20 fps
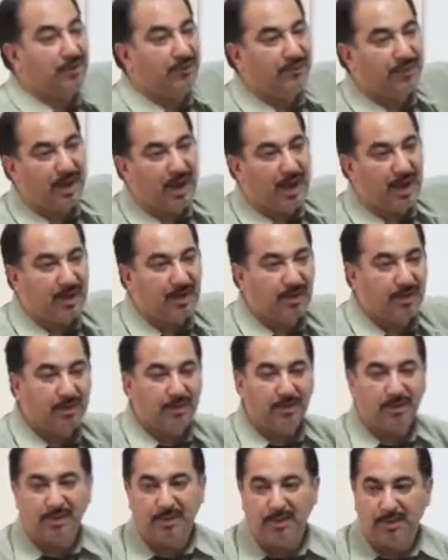of the
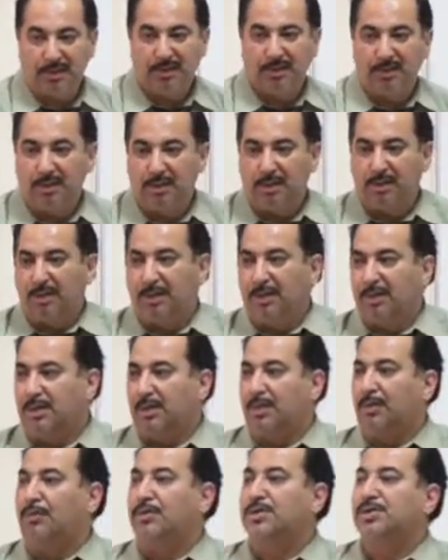angle,
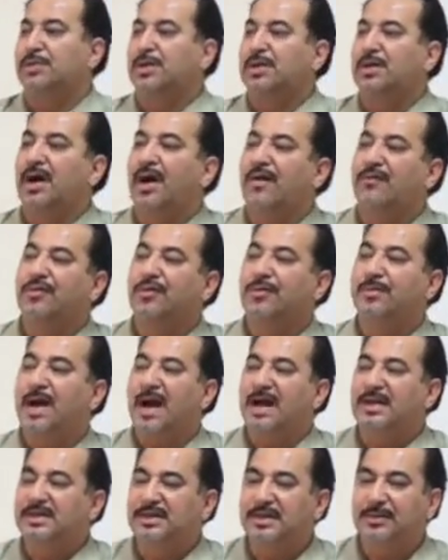which means you have to
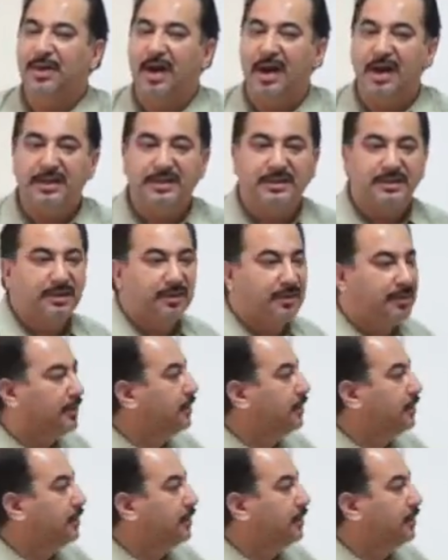maximize